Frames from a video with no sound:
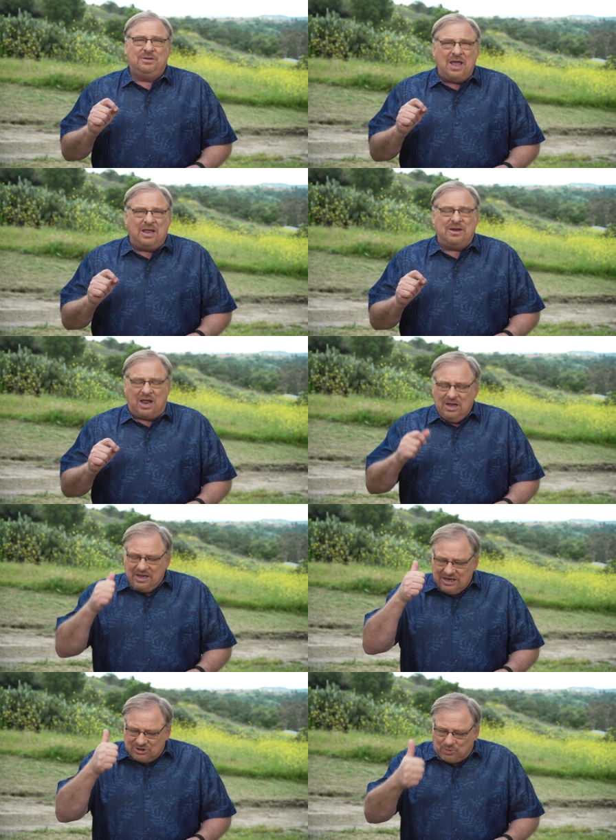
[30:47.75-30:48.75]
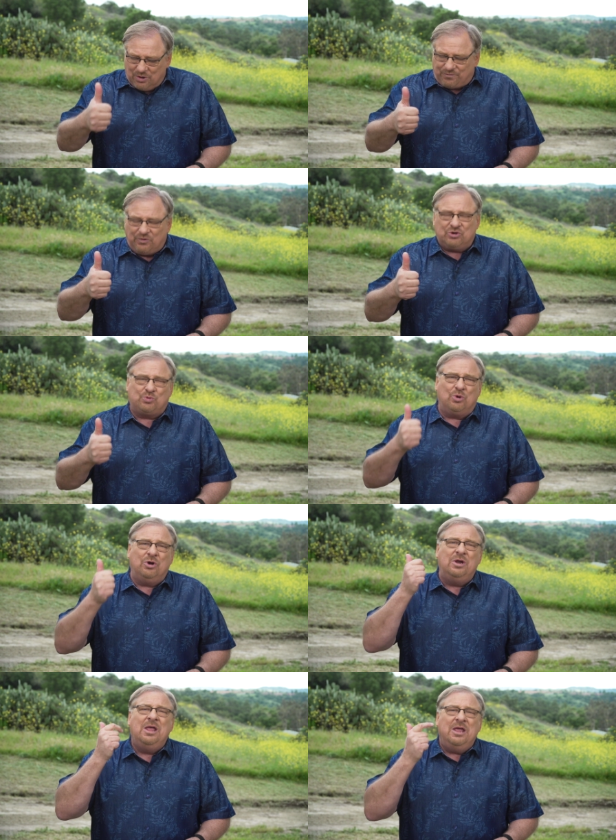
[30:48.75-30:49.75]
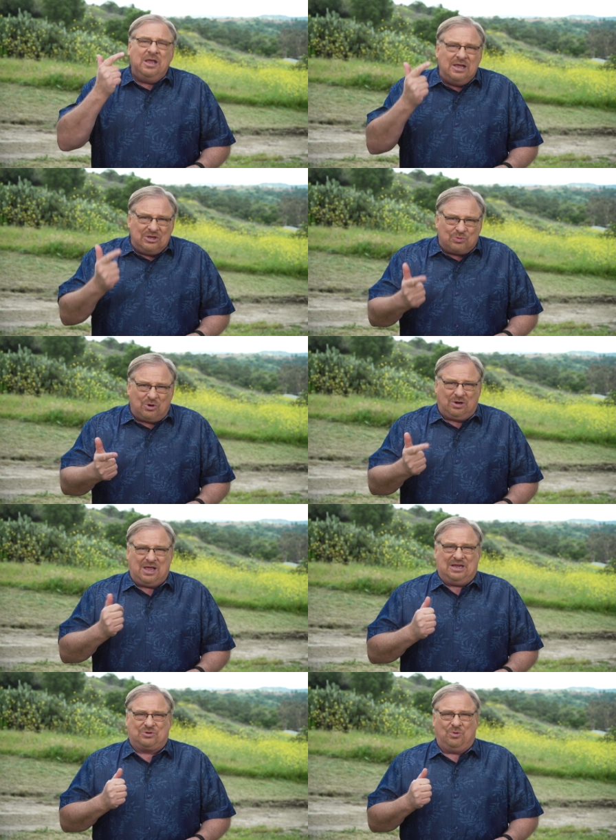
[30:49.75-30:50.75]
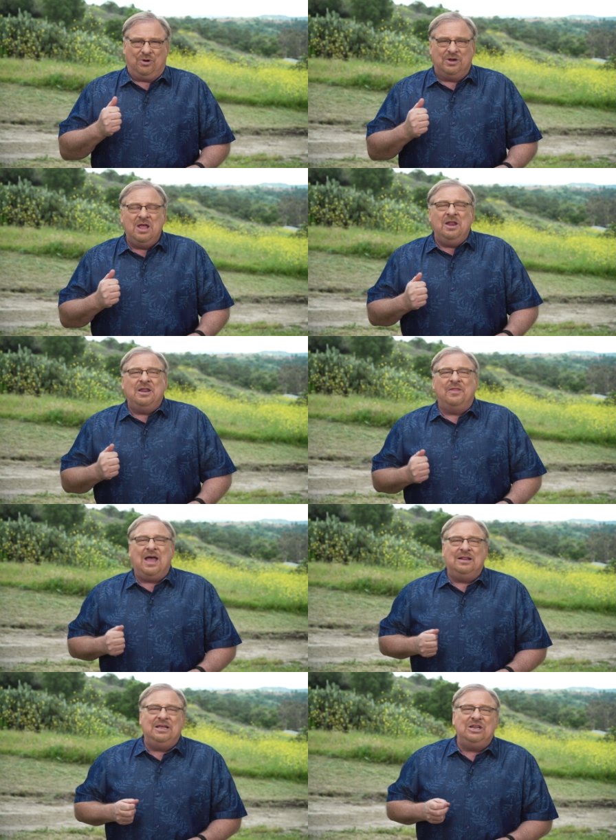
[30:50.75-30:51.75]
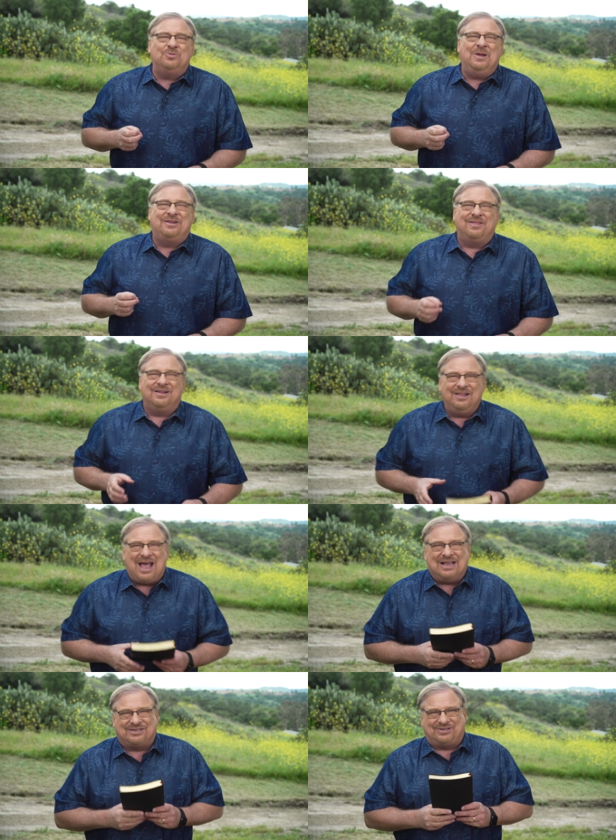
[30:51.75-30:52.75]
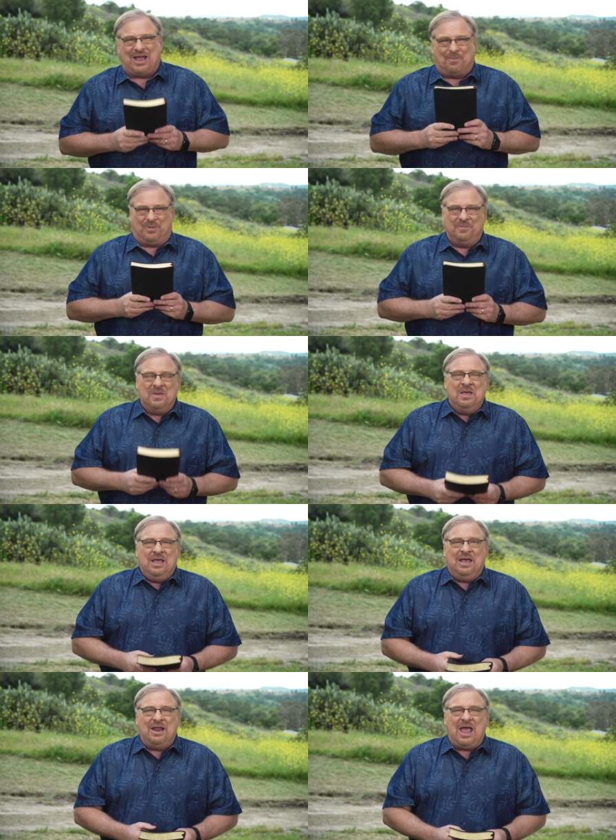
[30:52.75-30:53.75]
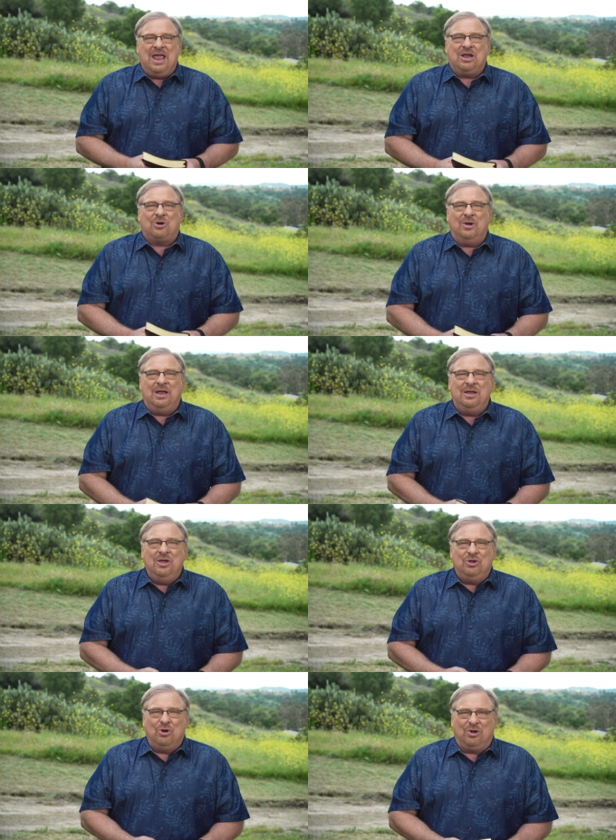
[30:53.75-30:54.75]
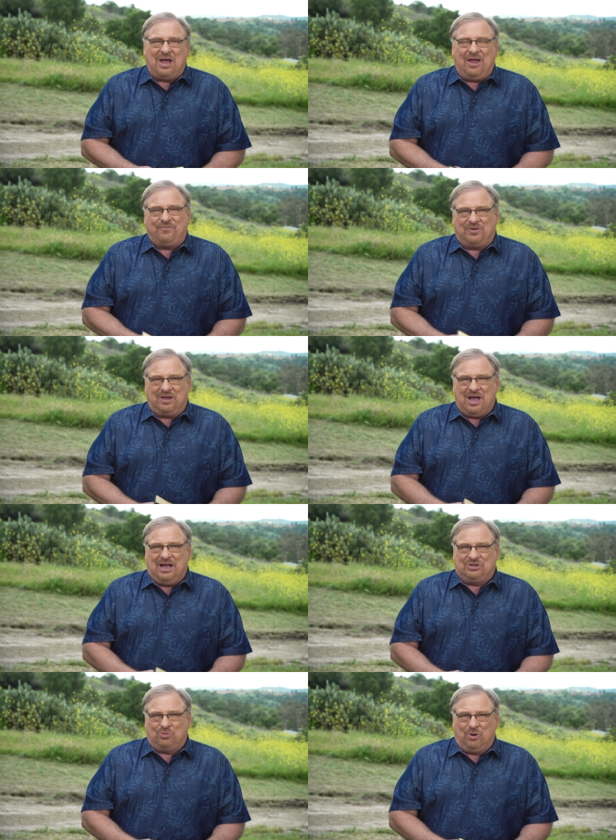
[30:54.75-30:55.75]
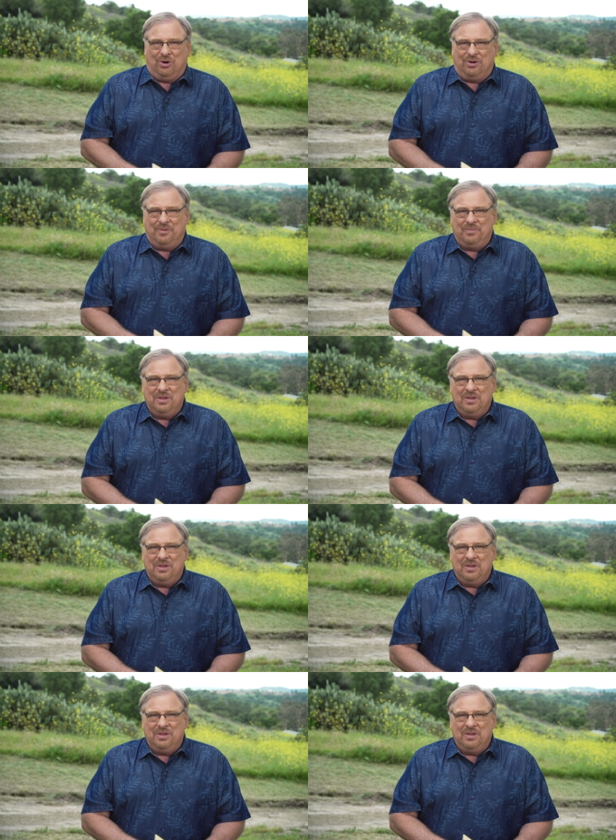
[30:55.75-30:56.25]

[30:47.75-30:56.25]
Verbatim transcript: day and night. His word, first word, his word, last word. Now that leads me to the last step in anchoring your life to God's word.